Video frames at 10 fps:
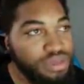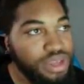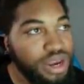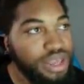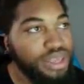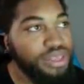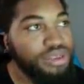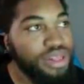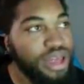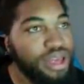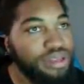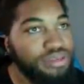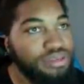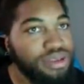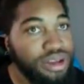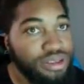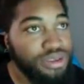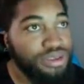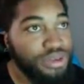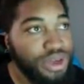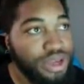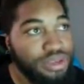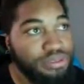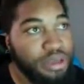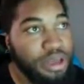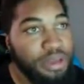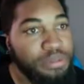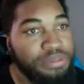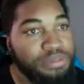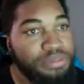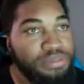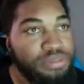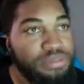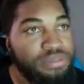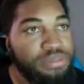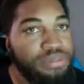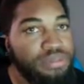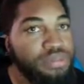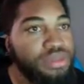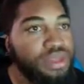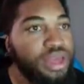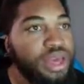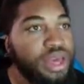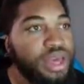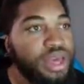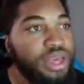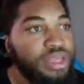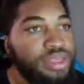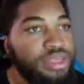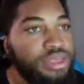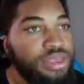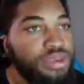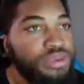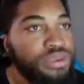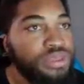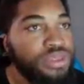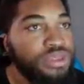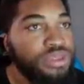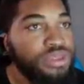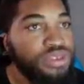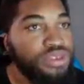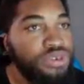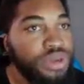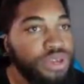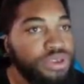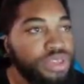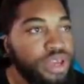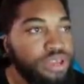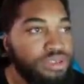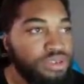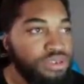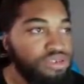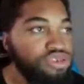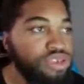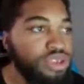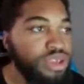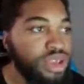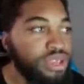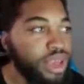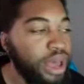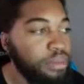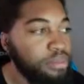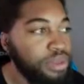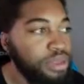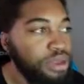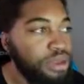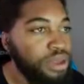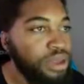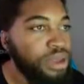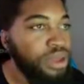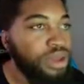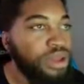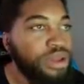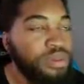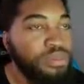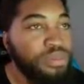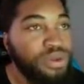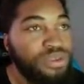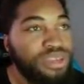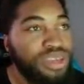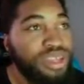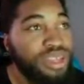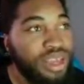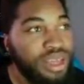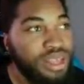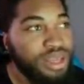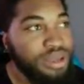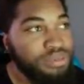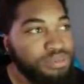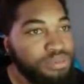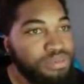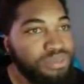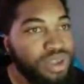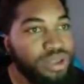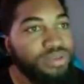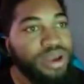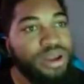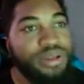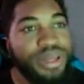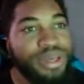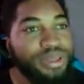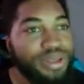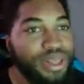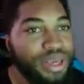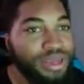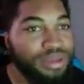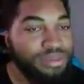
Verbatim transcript: that I need to like talk to you guys about and deal with this situation that usually does happen, mostly daily. That's why I don't like to like